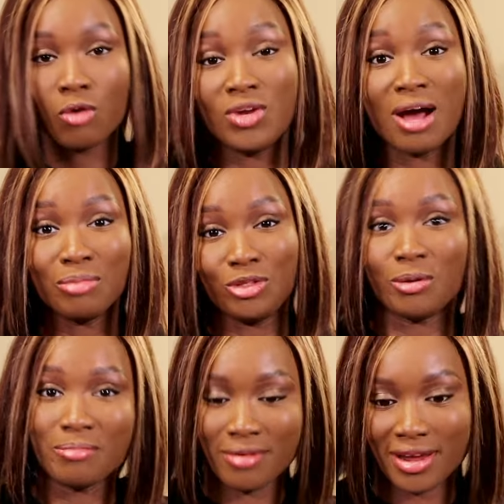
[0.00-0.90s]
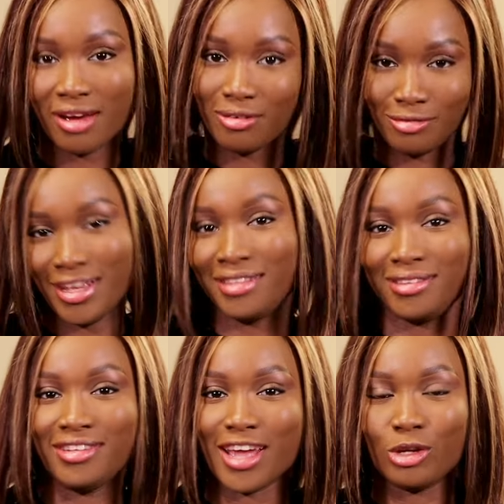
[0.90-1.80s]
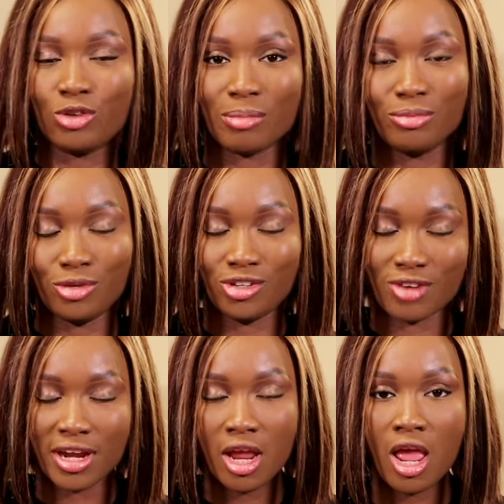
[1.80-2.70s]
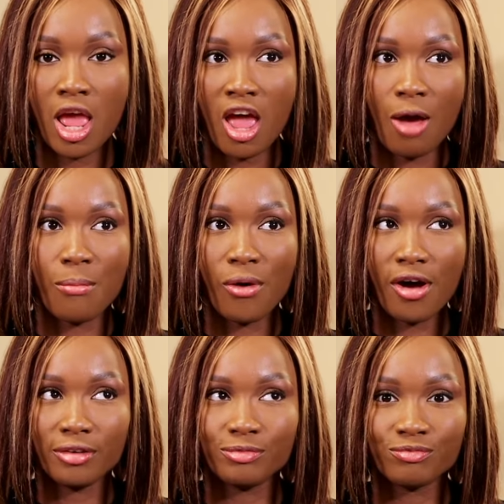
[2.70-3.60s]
Without push-up bra, you're getting the extra push, right? But